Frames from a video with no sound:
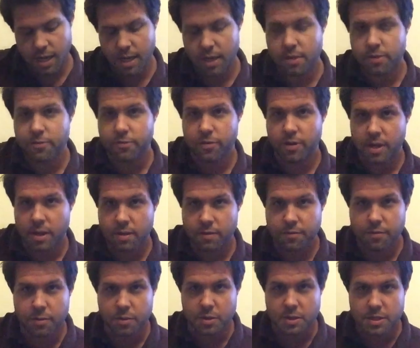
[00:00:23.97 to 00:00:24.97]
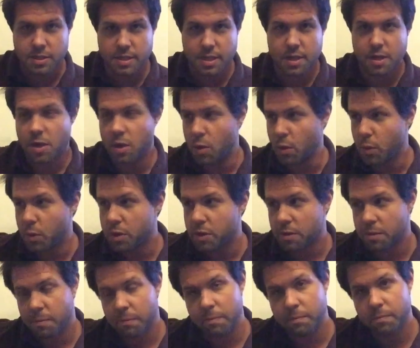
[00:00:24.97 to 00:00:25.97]
eighth fret for a C note.
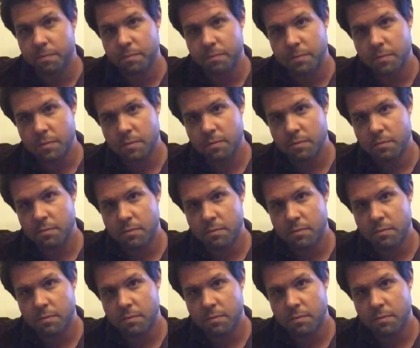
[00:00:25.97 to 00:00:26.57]
That